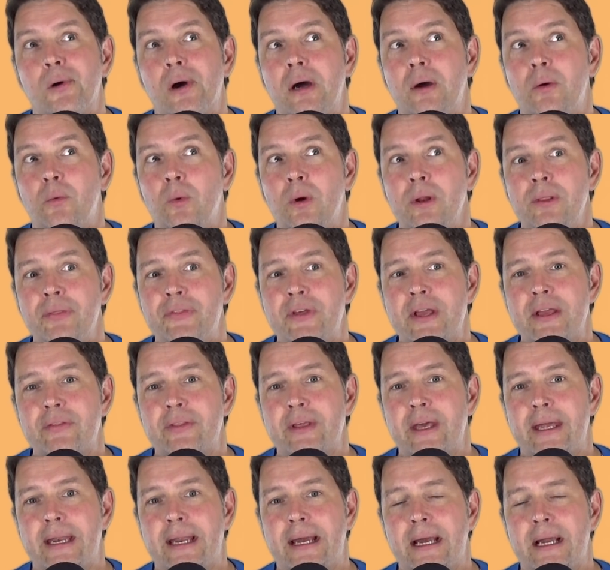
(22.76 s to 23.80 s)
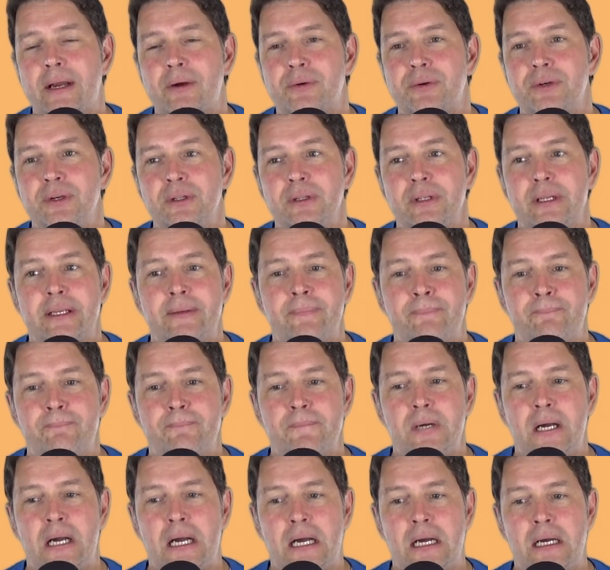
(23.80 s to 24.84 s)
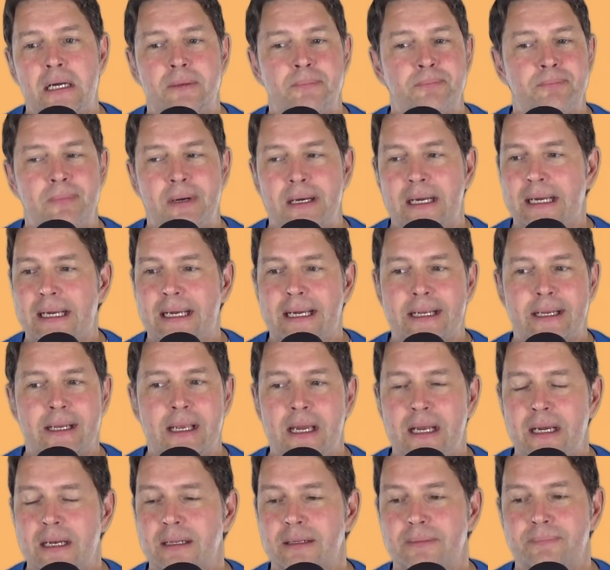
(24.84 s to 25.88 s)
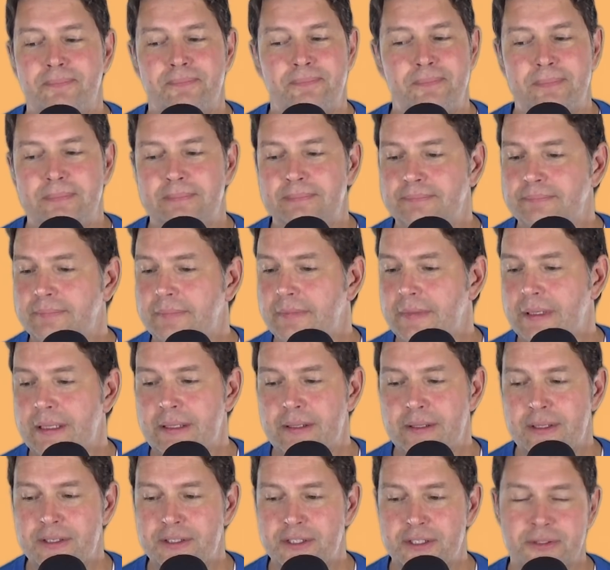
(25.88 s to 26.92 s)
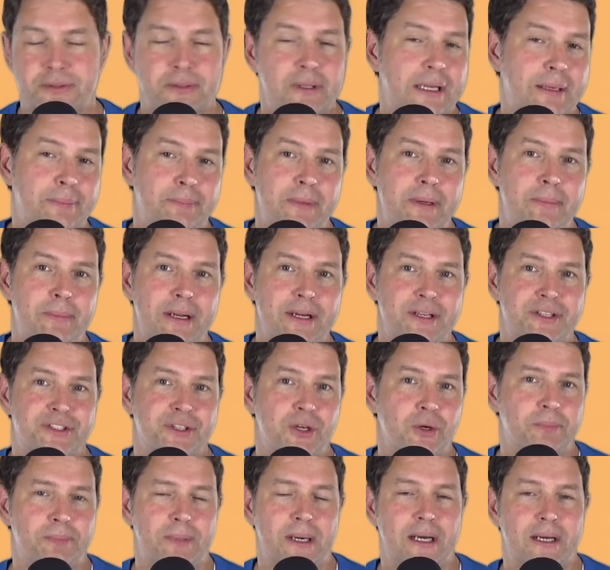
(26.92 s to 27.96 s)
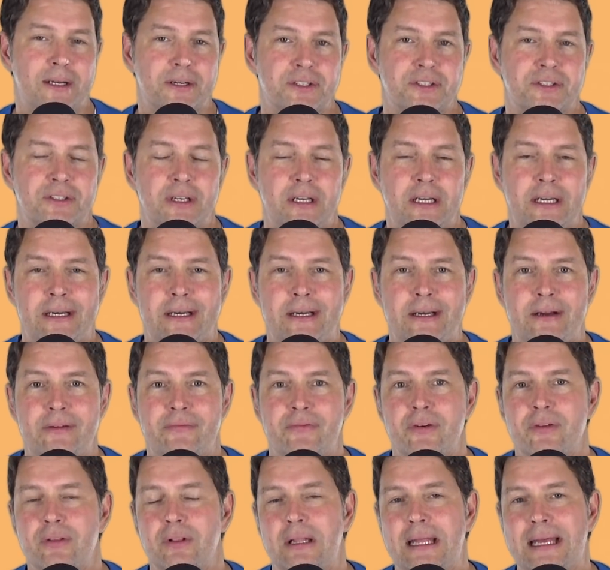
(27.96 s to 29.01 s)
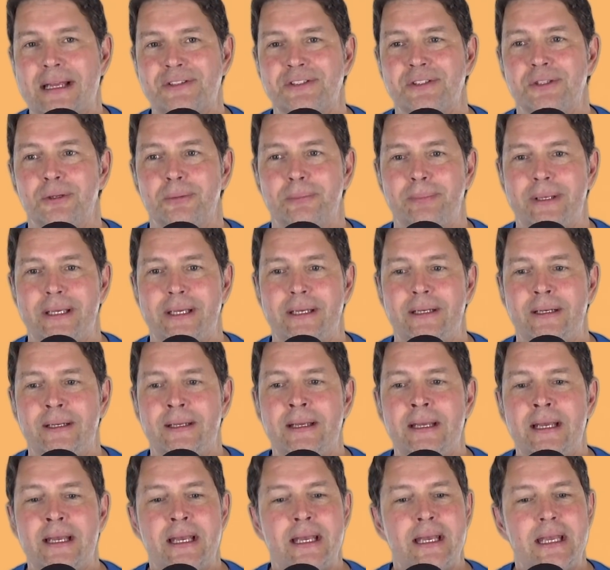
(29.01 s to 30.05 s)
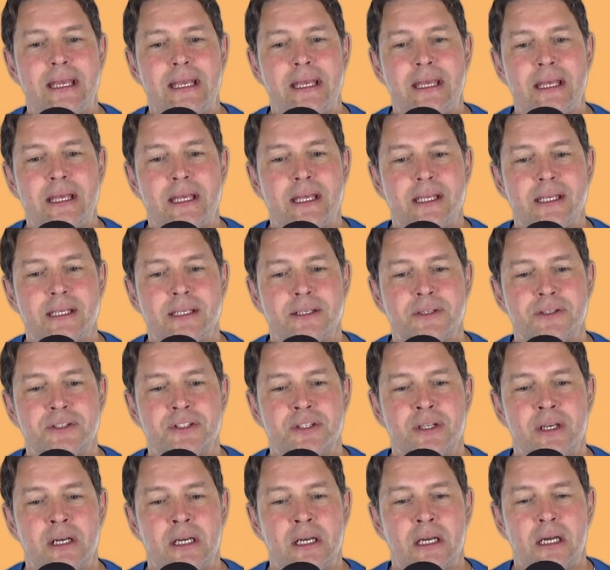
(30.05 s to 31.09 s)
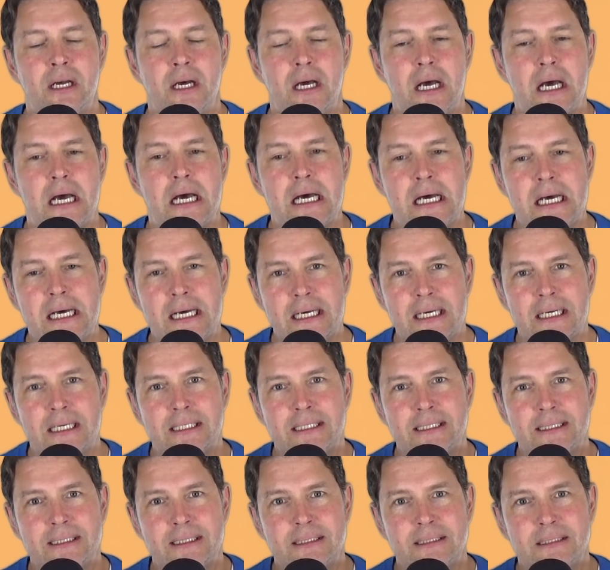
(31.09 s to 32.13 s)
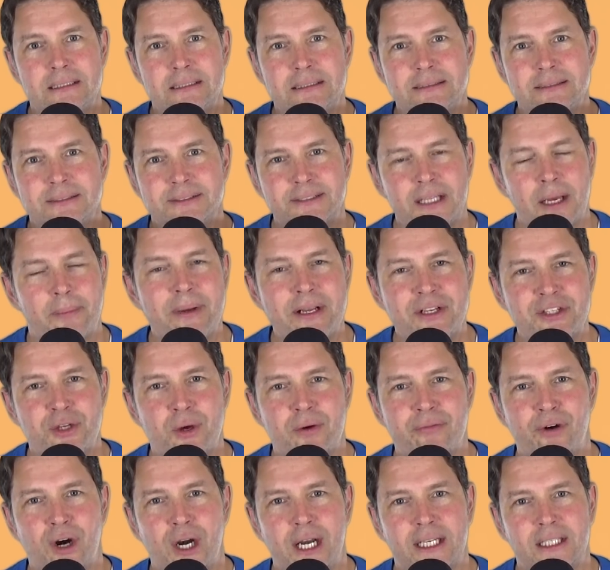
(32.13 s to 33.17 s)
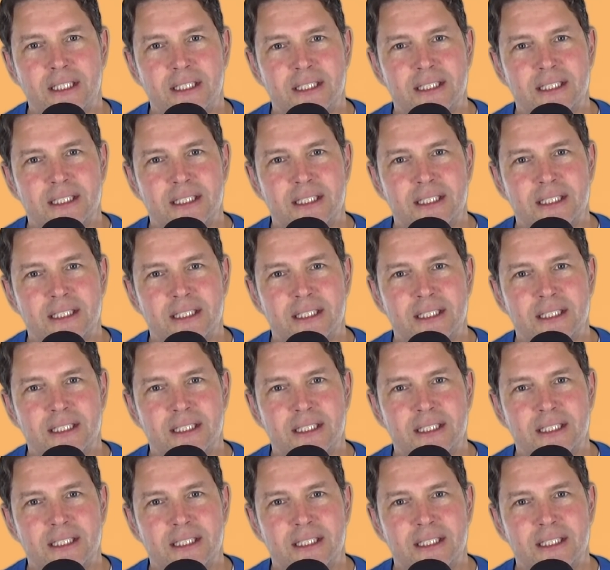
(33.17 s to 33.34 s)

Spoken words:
One thing that I really, I kind of, this has like been my soapbox for the last little bit, is uh, stop being so afraid.